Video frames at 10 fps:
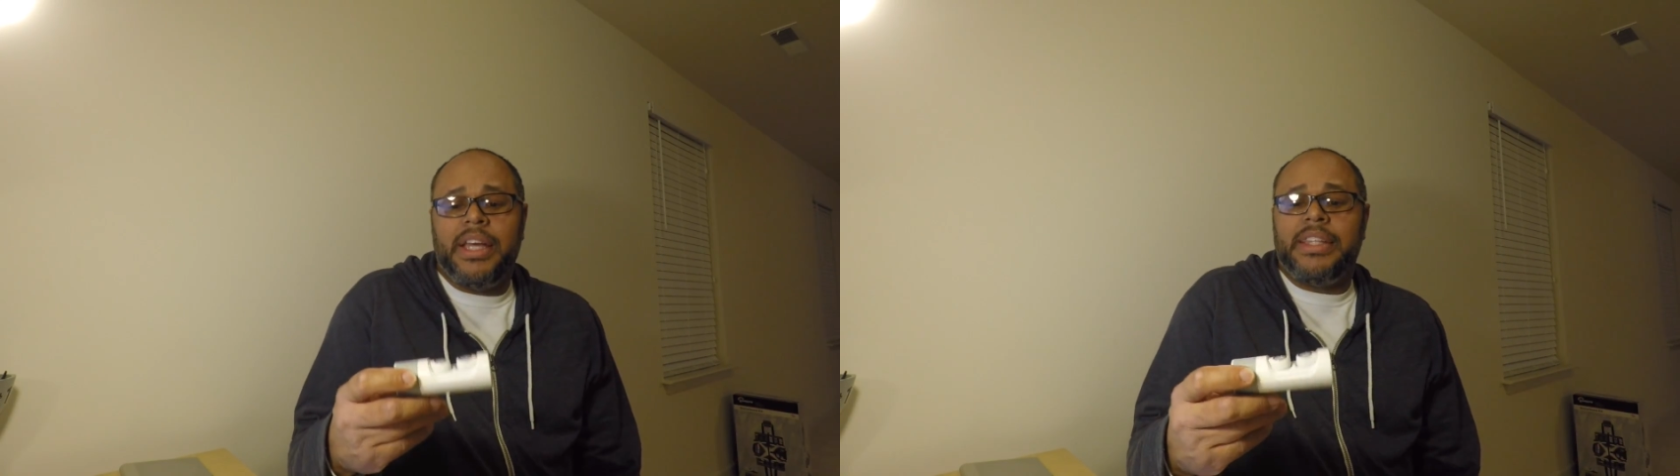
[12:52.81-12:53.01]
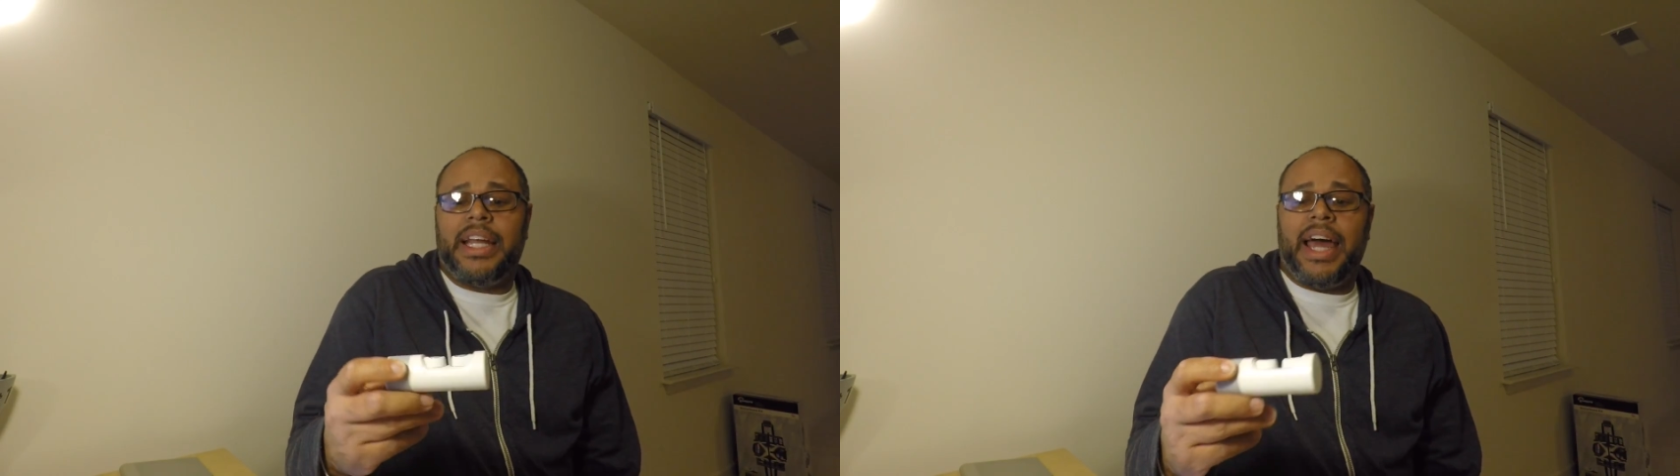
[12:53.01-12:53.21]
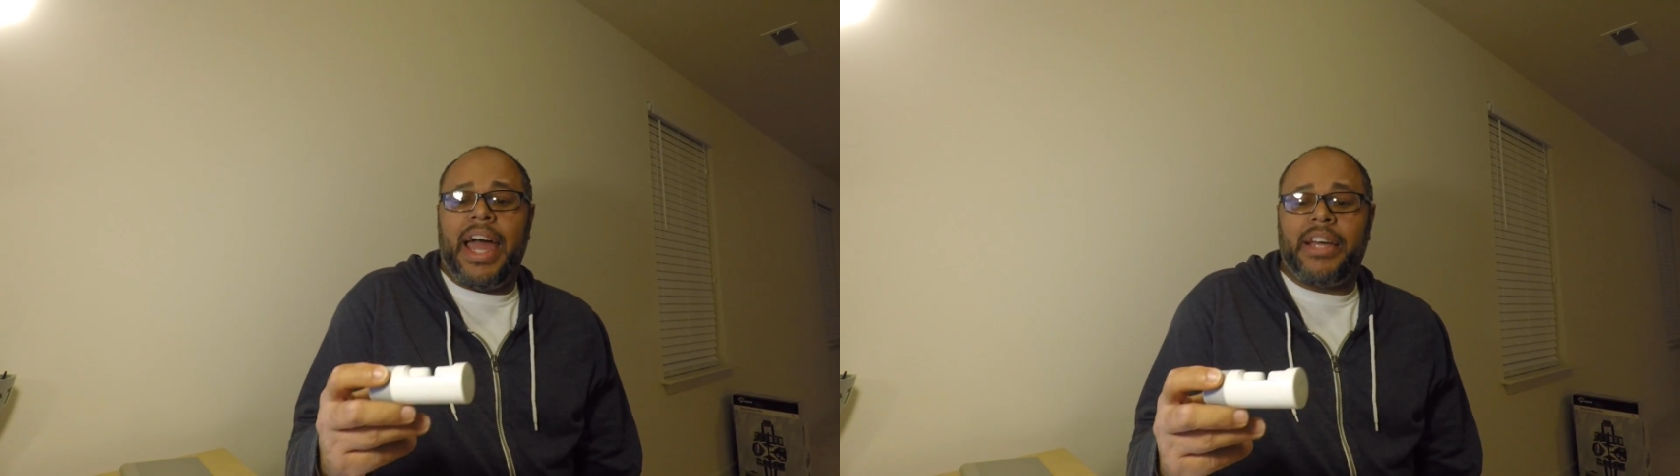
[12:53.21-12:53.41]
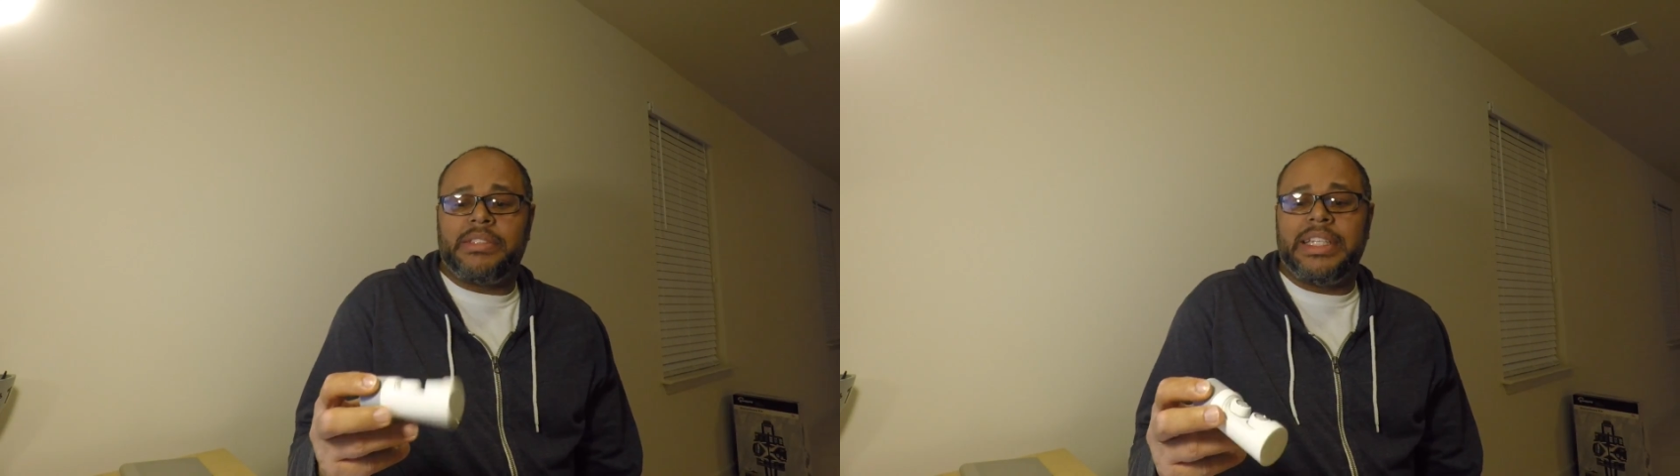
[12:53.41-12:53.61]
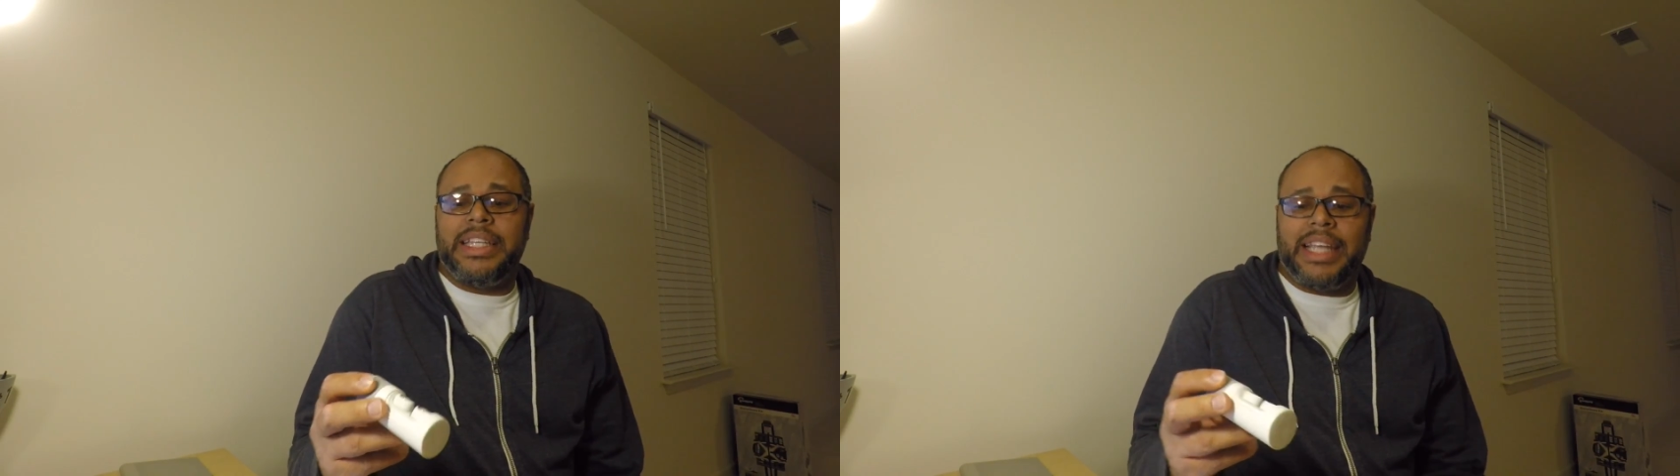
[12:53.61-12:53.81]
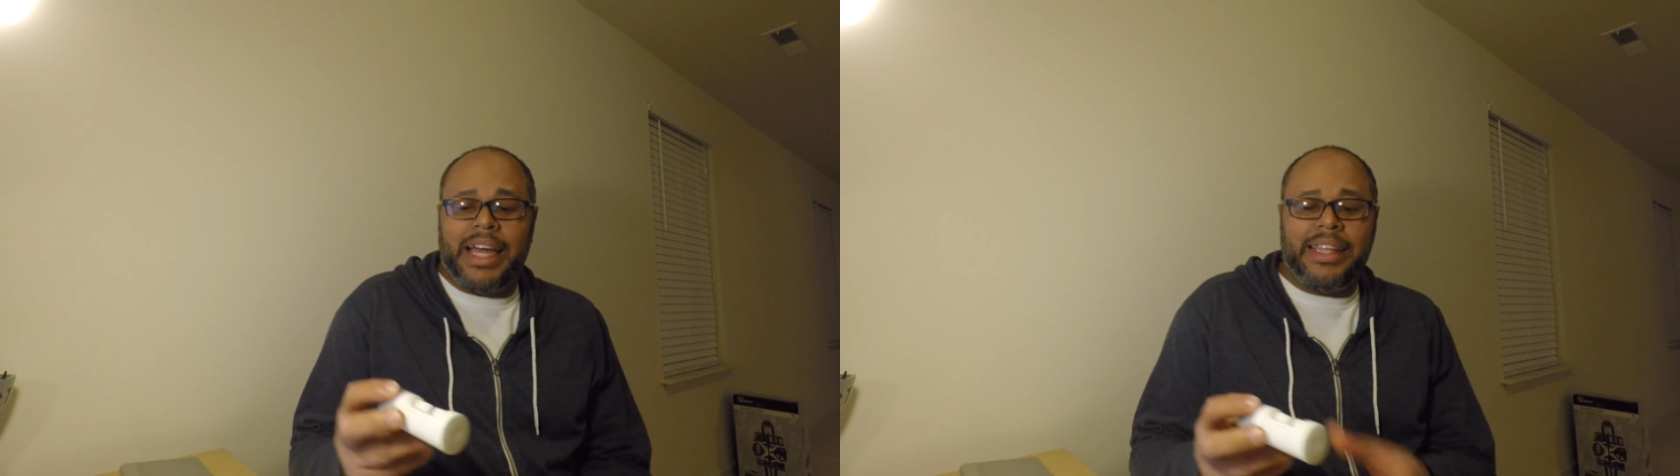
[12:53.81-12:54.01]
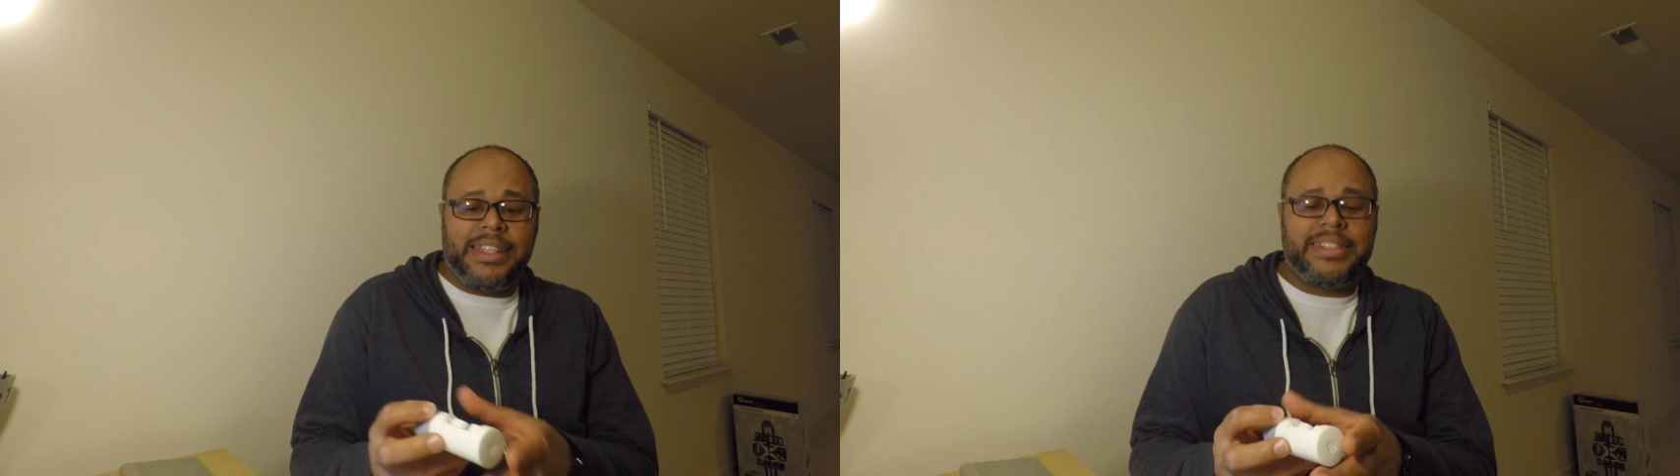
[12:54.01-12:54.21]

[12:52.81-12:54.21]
that I actually like the